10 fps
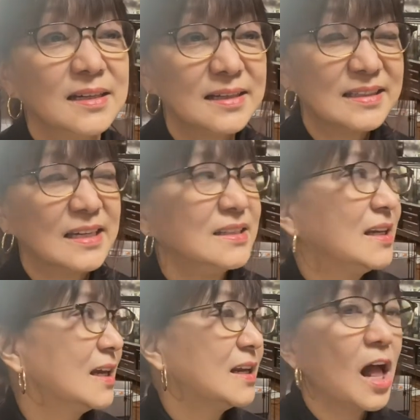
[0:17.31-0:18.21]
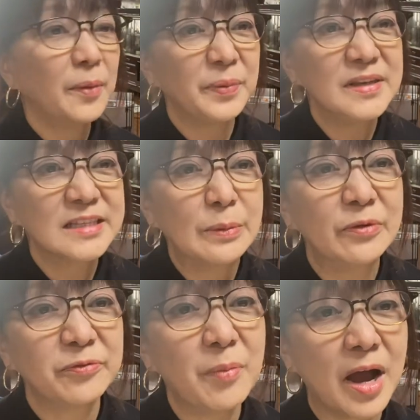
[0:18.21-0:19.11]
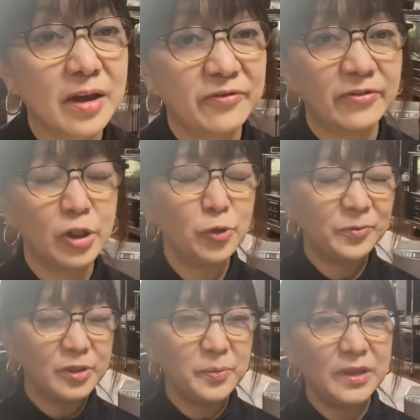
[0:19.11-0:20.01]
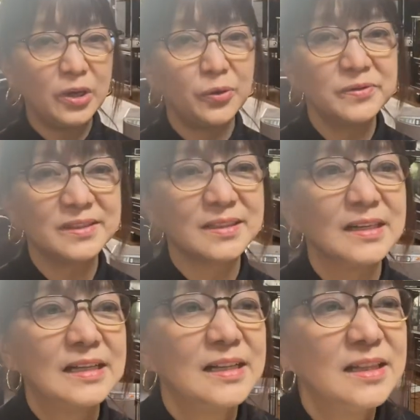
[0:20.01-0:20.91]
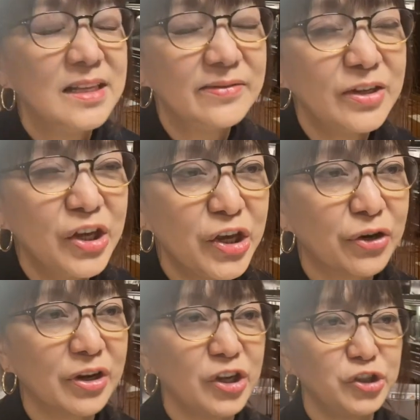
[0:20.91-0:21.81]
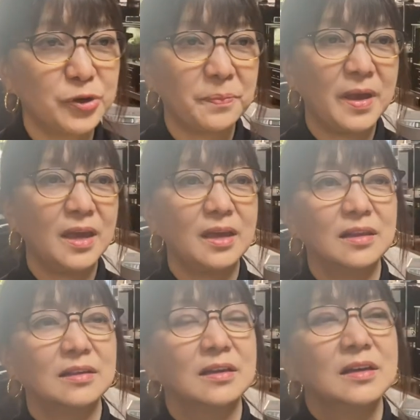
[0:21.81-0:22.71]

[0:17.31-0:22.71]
attending and helping some of my fellow Filipinos living here in Japan.